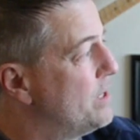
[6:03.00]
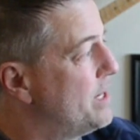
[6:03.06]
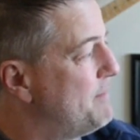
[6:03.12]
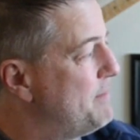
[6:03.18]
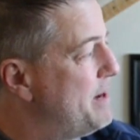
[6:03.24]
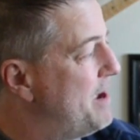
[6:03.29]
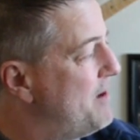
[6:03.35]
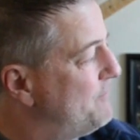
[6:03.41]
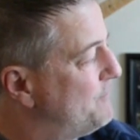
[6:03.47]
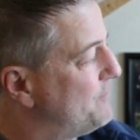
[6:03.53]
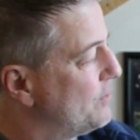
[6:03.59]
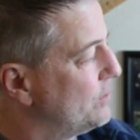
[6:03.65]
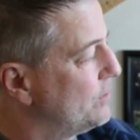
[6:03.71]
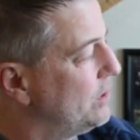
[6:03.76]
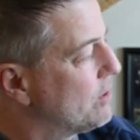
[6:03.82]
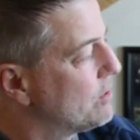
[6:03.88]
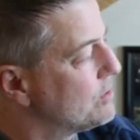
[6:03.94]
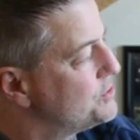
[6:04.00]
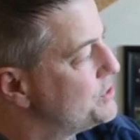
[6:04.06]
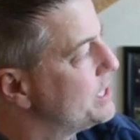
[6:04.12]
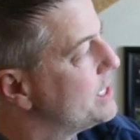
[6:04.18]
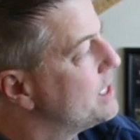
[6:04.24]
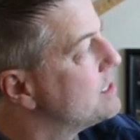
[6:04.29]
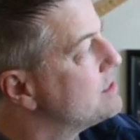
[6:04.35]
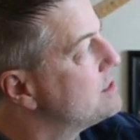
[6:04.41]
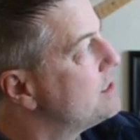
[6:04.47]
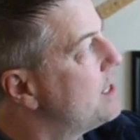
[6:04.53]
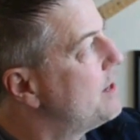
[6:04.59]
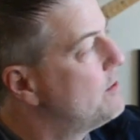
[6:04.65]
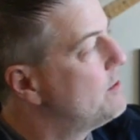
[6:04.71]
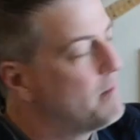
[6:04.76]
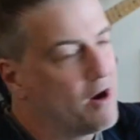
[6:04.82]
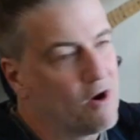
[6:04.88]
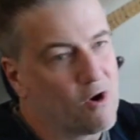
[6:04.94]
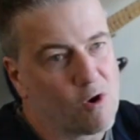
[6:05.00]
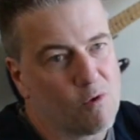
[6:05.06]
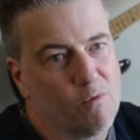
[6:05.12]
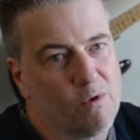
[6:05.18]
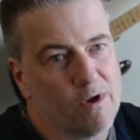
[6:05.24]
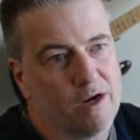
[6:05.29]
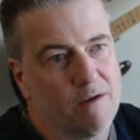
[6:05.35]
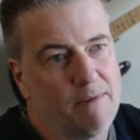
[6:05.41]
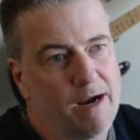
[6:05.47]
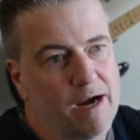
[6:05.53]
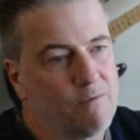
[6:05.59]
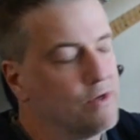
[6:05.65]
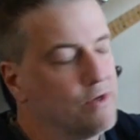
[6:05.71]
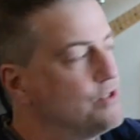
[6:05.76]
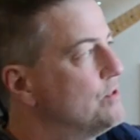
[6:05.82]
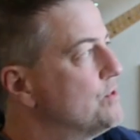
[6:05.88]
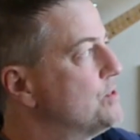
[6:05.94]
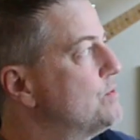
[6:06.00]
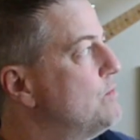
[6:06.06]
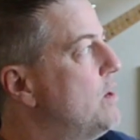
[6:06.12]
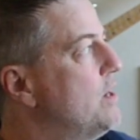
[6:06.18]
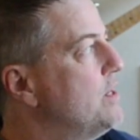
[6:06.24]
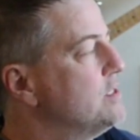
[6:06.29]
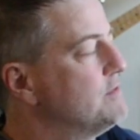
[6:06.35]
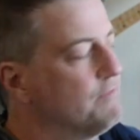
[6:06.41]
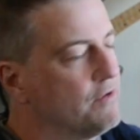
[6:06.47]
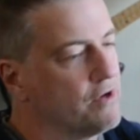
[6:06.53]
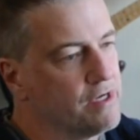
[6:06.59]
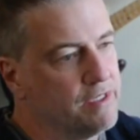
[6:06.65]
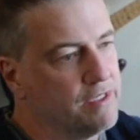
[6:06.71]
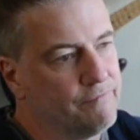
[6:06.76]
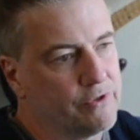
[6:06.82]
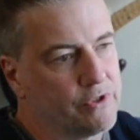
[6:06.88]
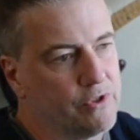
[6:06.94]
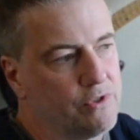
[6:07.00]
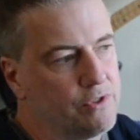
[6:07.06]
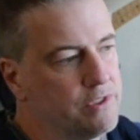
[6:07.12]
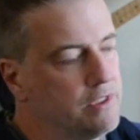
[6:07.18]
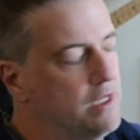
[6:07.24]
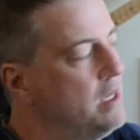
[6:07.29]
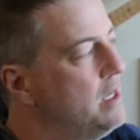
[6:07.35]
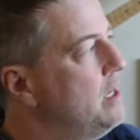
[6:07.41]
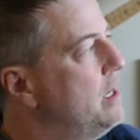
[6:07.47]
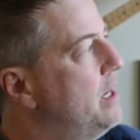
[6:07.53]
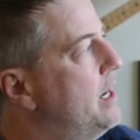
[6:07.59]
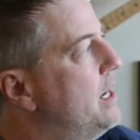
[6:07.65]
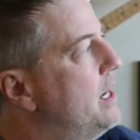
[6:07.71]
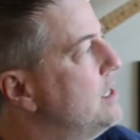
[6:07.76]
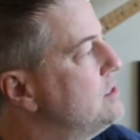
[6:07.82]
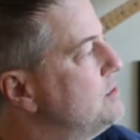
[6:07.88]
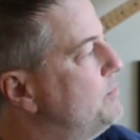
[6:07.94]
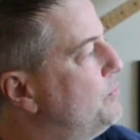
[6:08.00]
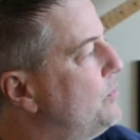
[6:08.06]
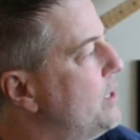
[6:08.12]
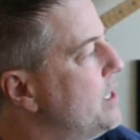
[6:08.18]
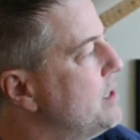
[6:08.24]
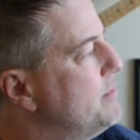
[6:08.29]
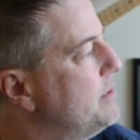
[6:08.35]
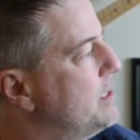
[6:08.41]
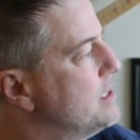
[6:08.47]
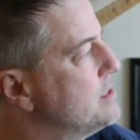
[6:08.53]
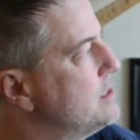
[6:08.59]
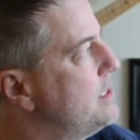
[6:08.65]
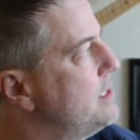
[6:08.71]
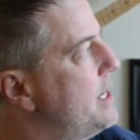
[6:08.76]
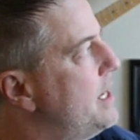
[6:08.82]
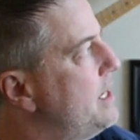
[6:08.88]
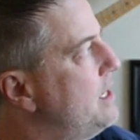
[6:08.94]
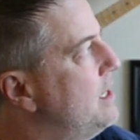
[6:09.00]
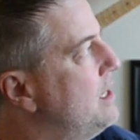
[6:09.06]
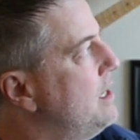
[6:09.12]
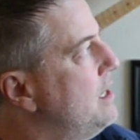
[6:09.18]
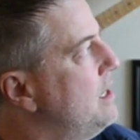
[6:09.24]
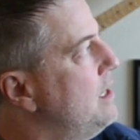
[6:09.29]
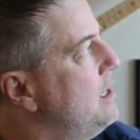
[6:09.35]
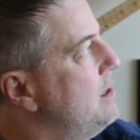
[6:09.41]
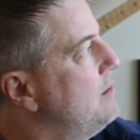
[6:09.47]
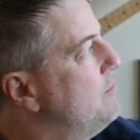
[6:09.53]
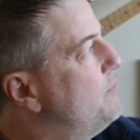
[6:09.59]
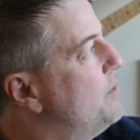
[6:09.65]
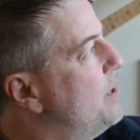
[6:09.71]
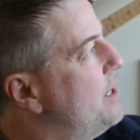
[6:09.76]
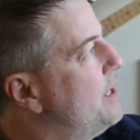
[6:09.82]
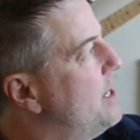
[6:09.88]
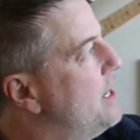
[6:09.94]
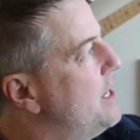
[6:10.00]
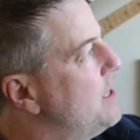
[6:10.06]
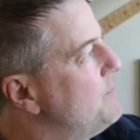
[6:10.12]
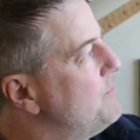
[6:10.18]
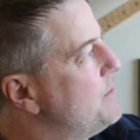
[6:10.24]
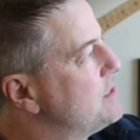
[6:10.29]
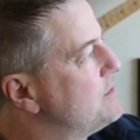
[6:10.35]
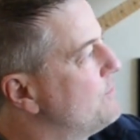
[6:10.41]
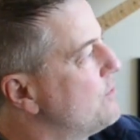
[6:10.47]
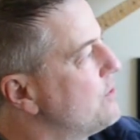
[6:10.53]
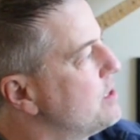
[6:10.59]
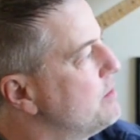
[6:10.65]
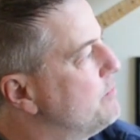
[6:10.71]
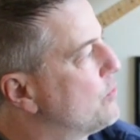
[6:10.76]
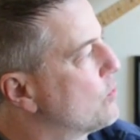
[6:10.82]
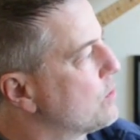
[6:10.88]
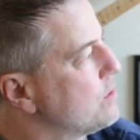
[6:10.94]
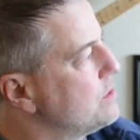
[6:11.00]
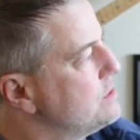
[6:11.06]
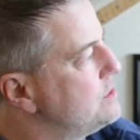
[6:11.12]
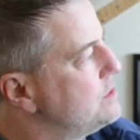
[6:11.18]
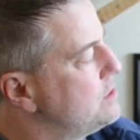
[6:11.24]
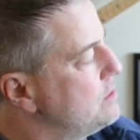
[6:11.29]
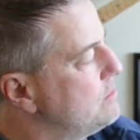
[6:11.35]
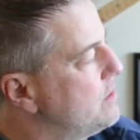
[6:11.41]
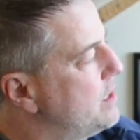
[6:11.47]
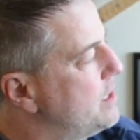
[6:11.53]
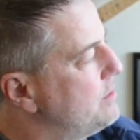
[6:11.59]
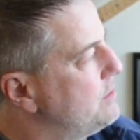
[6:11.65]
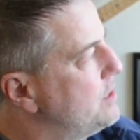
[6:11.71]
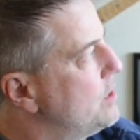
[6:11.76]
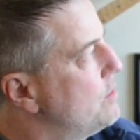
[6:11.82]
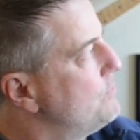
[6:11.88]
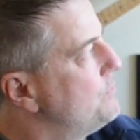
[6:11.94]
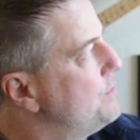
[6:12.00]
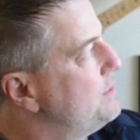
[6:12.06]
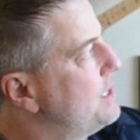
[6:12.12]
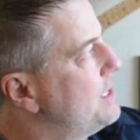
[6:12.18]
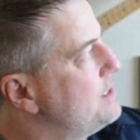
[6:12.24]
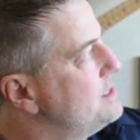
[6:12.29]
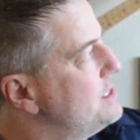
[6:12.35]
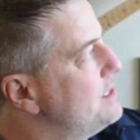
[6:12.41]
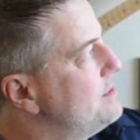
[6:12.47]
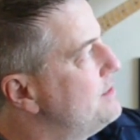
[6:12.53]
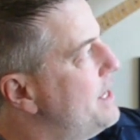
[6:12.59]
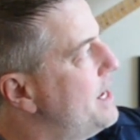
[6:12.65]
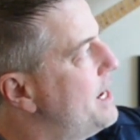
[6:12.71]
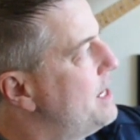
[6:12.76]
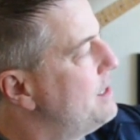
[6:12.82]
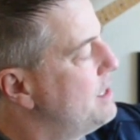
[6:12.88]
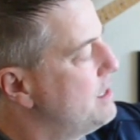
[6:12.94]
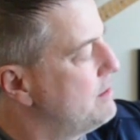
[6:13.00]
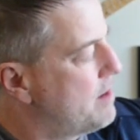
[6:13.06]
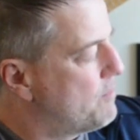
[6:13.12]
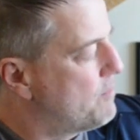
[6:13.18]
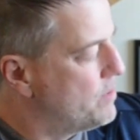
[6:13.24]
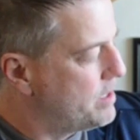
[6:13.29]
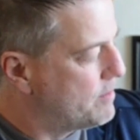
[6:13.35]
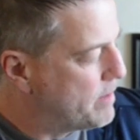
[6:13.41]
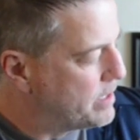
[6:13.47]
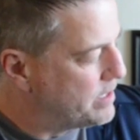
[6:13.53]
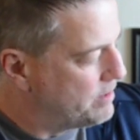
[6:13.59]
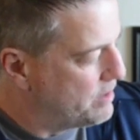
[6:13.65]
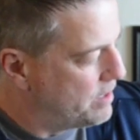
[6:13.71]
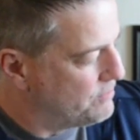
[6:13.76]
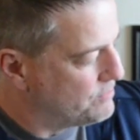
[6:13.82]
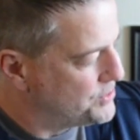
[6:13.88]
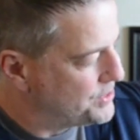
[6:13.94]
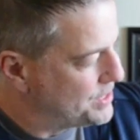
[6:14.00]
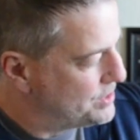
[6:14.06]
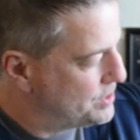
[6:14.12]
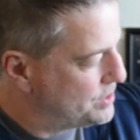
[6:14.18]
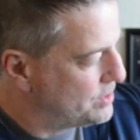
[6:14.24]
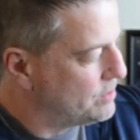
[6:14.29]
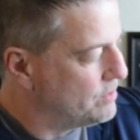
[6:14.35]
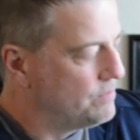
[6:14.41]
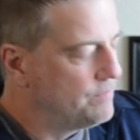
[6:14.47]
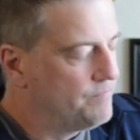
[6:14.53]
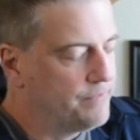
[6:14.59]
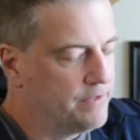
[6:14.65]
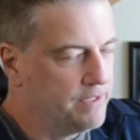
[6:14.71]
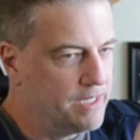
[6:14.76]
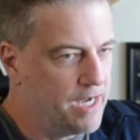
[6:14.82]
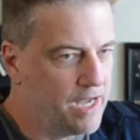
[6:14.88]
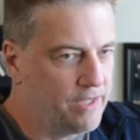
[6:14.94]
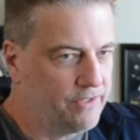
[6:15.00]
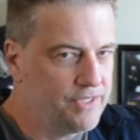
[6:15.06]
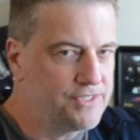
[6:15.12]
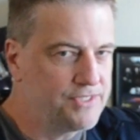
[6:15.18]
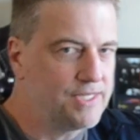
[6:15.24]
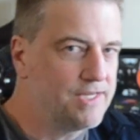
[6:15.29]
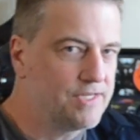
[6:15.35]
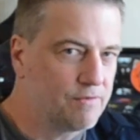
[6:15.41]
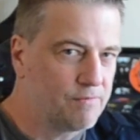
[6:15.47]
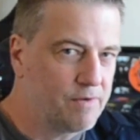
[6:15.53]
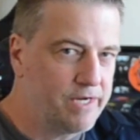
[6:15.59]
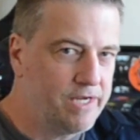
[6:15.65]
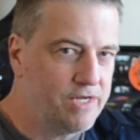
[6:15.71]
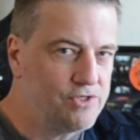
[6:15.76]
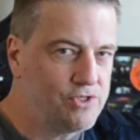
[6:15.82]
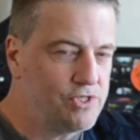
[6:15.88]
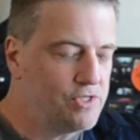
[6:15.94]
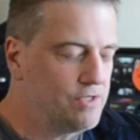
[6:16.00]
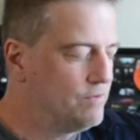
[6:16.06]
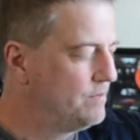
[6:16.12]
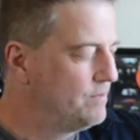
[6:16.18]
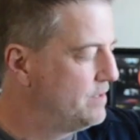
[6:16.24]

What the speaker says: I mean, I have fairly large hands, and I know my R1 on my original Swan is very difficult to play because of that. But it's very important to note that they did that, and I want everybody to understand too, not listed as a reissue.